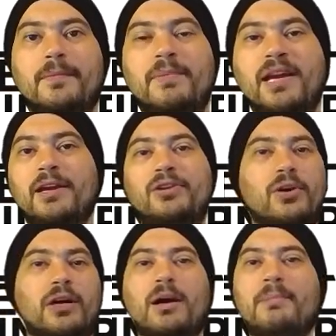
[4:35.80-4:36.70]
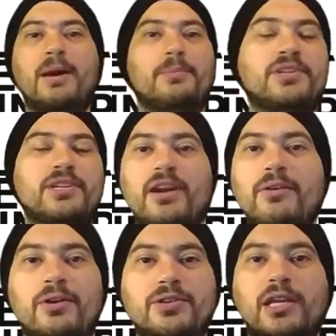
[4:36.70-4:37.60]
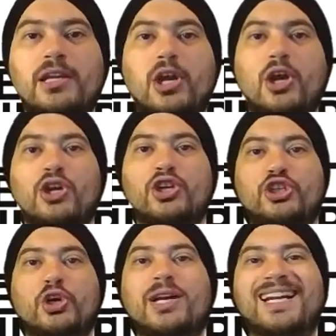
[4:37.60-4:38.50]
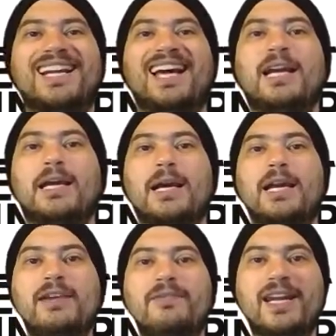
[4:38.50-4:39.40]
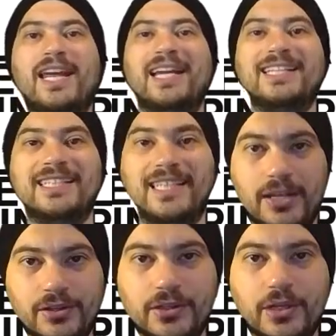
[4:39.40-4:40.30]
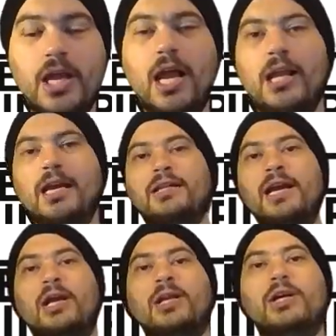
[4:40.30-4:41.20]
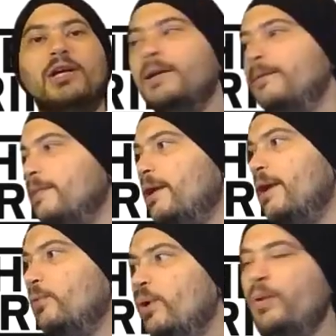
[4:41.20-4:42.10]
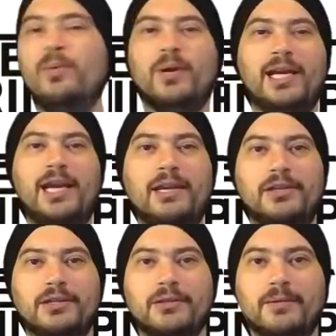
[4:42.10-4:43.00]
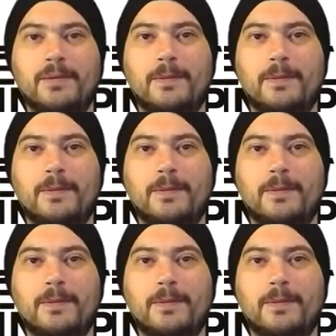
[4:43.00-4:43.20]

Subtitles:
because you're coming up with scenarios that shouldn't even exist. Let's take a look at when we were kids.